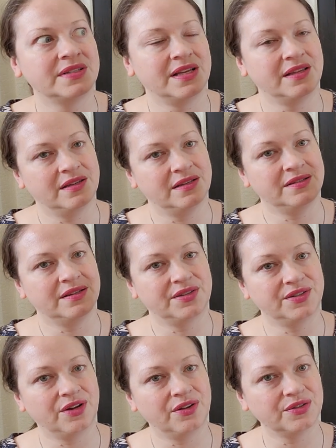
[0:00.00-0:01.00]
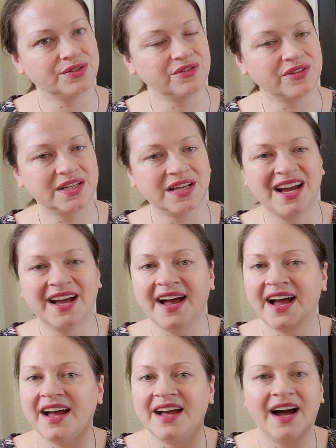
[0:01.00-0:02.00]
get this at the Dollar Tree.
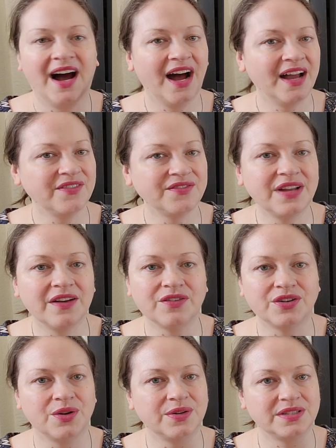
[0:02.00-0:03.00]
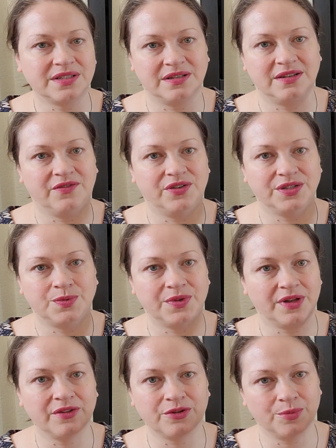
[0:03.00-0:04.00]
I've never noticed a difference with
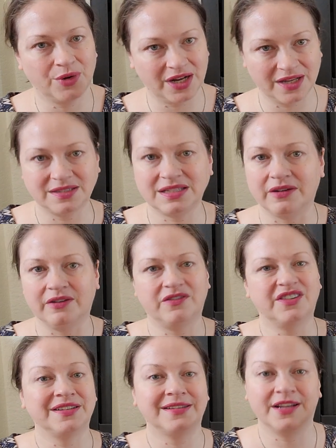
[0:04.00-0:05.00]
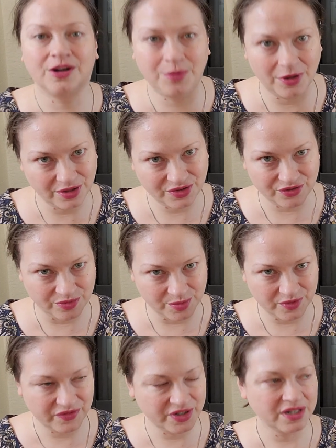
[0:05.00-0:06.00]
other brands of nail polish
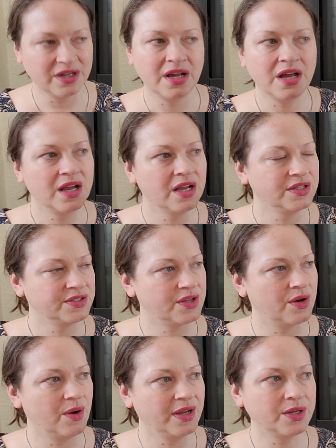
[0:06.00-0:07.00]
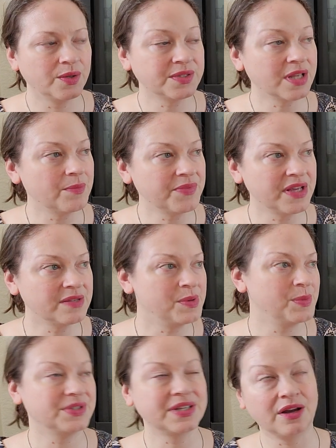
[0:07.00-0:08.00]
remover. So I know some things
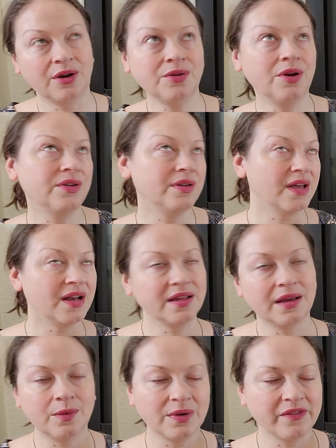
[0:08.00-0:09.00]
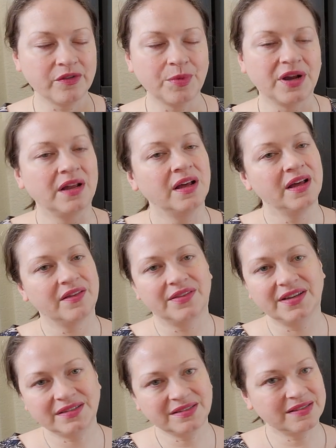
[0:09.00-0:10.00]
people say, oh no, you gotta get whatever brand.
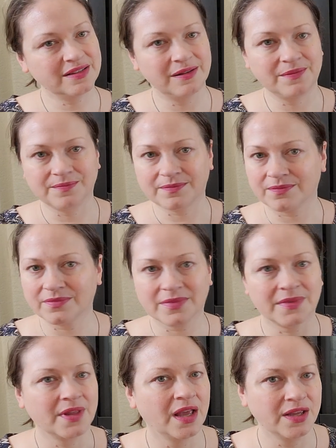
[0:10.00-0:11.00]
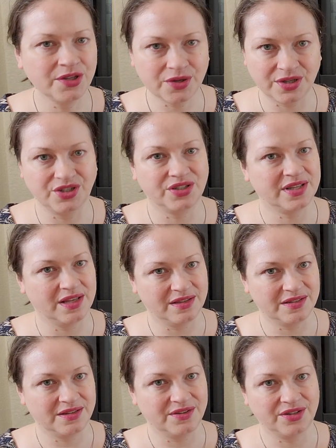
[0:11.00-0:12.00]
This, you can just get
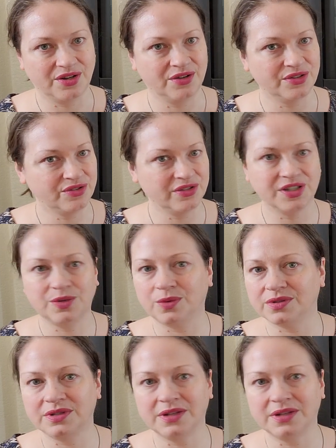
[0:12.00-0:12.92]
this at the Dollar Tree. You will